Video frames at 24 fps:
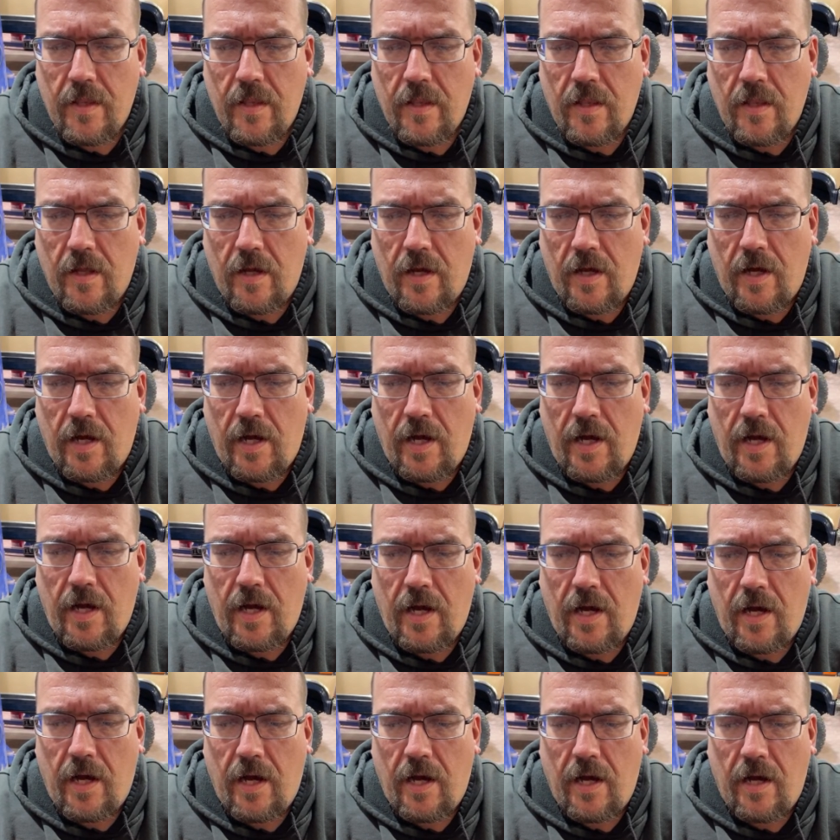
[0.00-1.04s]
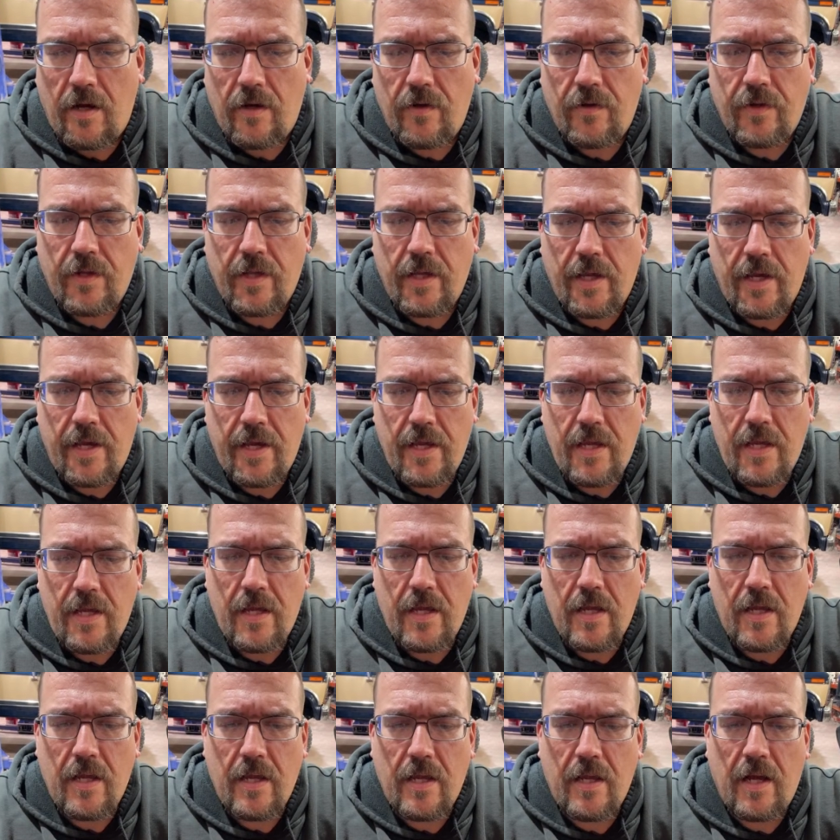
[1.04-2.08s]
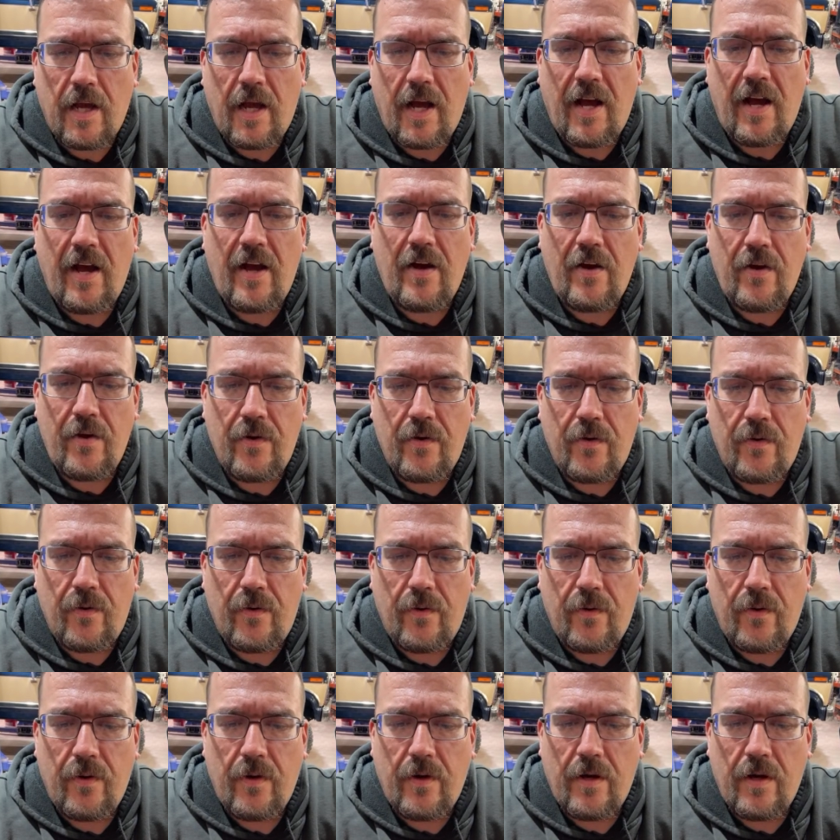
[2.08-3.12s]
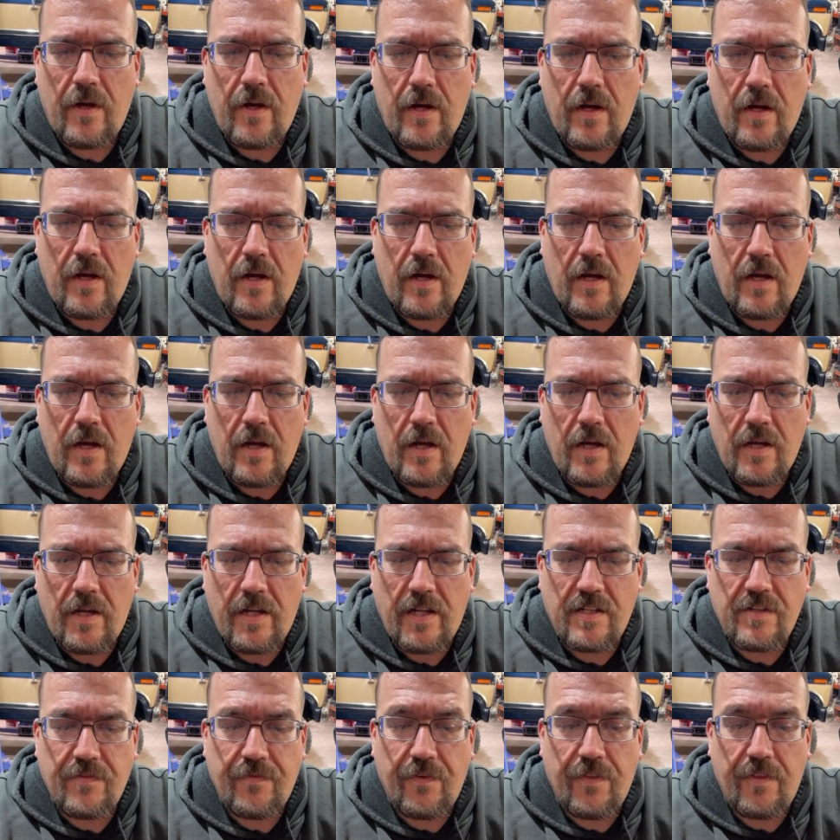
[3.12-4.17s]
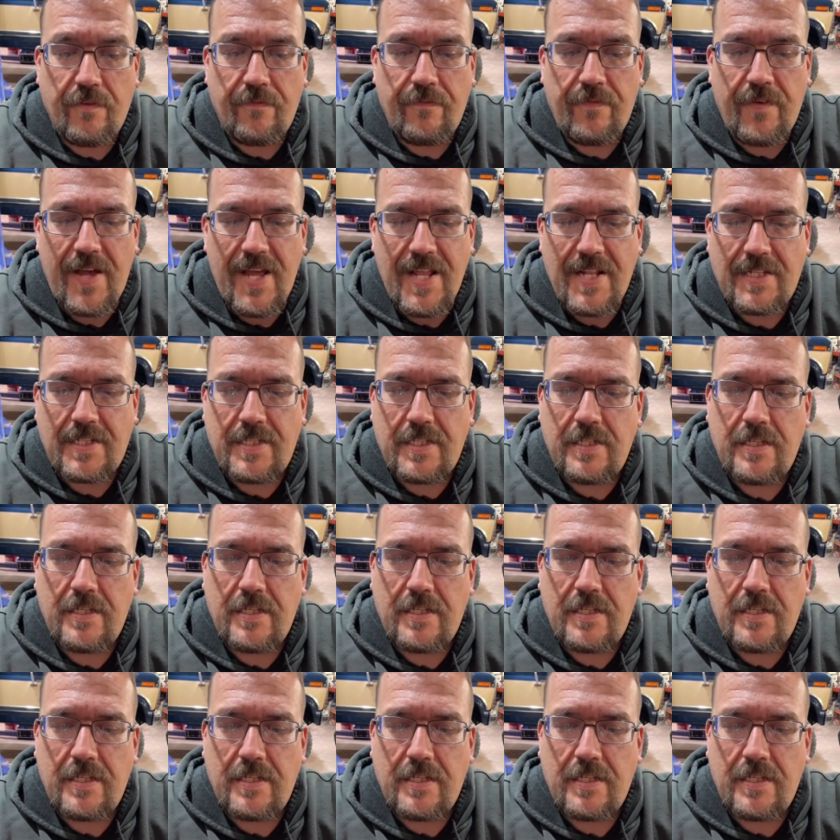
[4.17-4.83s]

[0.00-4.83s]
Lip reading: Ah, okay. Oh, it's for the vent.